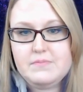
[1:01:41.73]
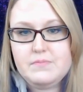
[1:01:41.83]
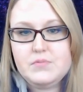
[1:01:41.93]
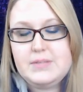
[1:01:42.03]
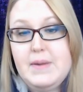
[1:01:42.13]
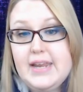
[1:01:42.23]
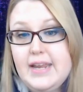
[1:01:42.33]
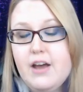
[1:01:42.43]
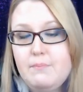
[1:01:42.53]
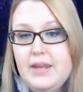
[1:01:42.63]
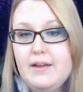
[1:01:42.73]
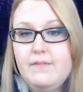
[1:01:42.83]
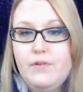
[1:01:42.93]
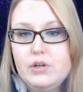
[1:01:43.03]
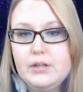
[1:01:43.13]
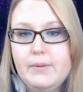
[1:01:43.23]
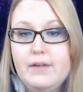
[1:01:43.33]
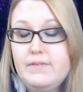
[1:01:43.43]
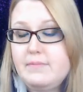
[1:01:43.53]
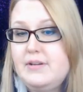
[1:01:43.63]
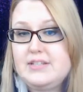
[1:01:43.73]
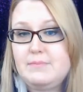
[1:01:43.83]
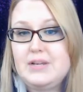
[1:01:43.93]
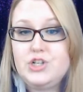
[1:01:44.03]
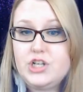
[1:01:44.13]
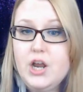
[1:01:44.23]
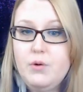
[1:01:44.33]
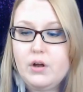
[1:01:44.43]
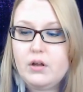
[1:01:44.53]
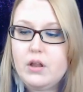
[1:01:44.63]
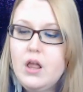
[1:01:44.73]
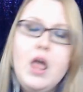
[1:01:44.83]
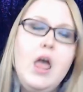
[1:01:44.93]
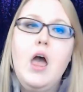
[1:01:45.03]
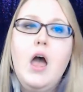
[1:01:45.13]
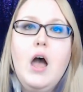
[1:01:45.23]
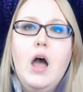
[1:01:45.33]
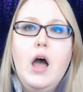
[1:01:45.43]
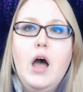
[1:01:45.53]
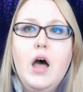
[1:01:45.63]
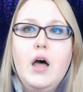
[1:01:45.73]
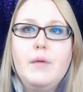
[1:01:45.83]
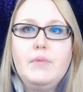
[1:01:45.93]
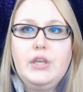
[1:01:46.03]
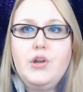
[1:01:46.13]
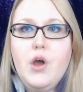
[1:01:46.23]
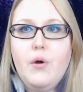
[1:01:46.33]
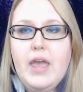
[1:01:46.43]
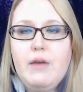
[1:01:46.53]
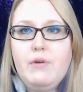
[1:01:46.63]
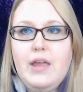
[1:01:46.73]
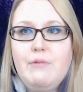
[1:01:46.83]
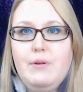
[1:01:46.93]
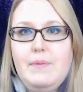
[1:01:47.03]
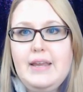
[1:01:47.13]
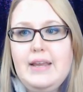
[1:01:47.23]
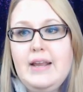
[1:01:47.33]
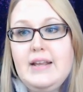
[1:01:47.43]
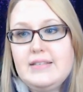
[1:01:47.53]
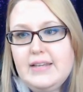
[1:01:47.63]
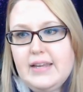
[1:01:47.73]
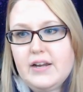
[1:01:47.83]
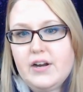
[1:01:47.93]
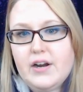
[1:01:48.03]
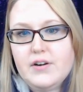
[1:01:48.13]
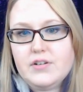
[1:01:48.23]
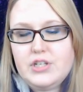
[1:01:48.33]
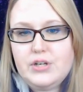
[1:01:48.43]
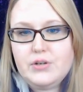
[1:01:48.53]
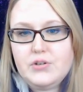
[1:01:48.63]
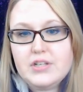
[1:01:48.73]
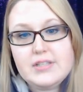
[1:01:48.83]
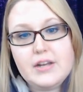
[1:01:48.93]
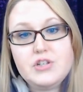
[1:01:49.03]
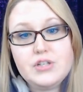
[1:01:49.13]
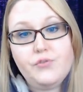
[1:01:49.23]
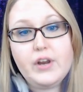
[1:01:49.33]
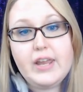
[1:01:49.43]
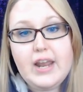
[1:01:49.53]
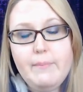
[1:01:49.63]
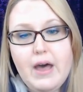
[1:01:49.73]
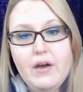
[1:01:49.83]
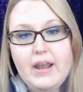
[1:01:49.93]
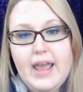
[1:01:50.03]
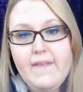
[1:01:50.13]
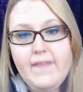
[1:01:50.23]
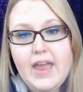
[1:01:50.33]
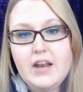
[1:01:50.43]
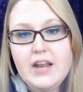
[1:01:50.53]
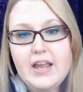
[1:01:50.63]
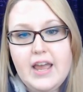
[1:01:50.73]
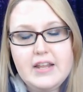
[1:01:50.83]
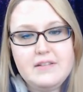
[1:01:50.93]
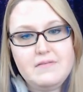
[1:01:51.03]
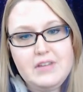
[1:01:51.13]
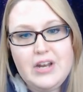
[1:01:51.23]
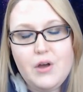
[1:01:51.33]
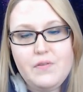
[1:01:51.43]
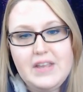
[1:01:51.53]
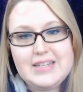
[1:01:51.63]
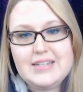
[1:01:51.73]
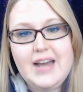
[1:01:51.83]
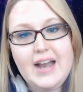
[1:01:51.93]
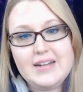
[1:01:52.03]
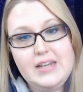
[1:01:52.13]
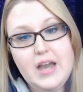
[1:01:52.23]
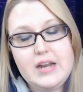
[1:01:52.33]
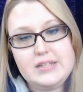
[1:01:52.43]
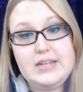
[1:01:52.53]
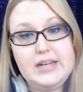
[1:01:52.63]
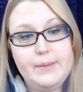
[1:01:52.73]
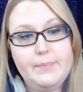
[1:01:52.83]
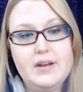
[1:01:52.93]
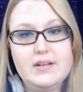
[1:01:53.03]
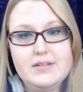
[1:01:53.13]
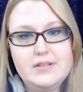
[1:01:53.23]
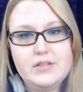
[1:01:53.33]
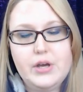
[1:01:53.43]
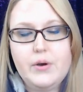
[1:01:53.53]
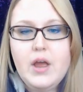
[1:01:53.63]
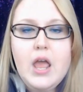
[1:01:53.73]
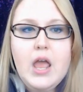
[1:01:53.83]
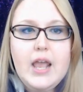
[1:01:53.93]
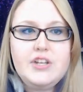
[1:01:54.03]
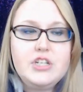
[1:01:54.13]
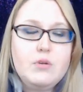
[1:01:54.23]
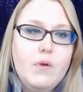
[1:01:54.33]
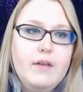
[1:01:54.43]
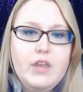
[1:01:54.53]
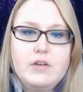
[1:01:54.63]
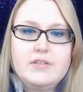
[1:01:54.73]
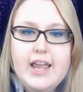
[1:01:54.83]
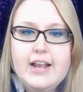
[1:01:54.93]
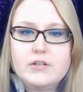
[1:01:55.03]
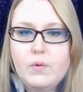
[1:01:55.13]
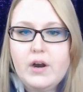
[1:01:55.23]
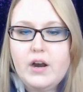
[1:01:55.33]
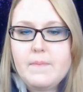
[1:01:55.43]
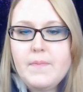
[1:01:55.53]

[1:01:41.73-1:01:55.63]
speaking out and being vocal about feminism in general um, you know it, it would be easier to just just forget about it and then you know these attacks they kind of sneak up on us so it's just one of those things where